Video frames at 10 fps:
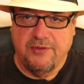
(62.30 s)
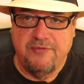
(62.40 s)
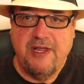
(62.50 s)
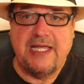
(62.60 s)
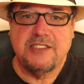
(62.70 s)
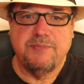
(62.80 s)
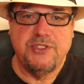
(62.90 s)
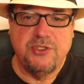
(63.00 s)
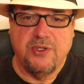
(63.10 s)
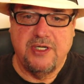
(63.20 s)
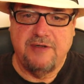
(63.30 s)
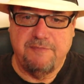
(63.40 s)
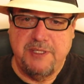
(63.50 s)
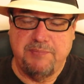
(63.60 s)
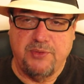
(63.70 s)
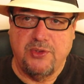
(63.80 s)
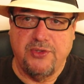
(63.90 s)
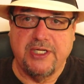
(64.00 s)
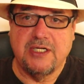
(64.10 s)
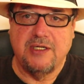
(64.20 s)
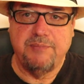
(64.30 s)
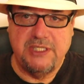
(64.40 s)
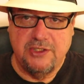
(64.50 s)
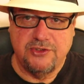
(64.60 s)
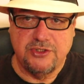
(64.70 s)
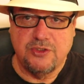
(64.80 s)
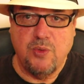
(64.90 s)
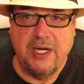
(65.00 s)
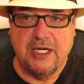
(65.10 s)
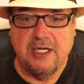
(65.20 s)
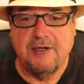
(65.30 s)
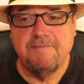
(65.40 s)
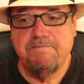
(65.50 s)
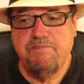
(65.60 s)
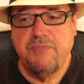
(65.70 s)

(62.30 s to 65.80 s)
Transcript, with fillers: the vast majority of people that come here to Cuenca